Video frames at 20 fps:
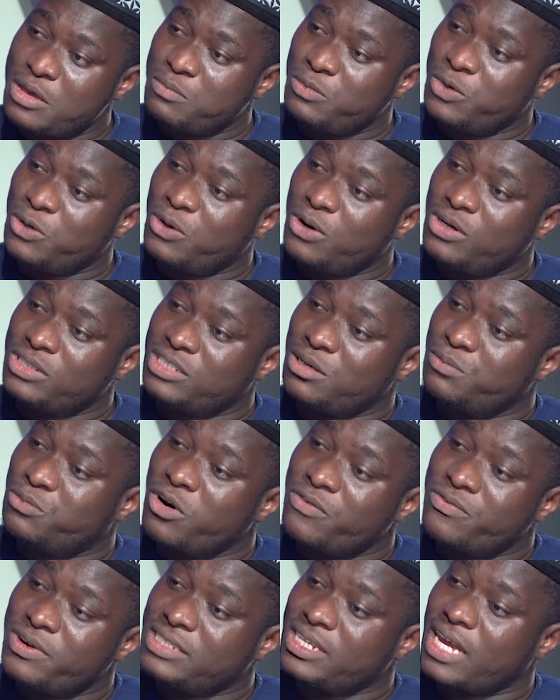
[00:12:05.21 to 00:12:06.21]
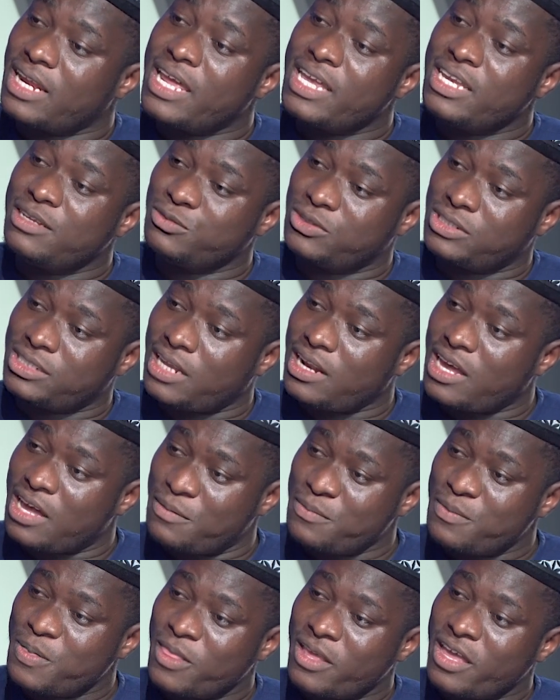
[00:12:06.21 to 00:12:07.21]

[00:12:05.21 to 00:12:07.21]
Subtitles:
because the Prophet alayhi salam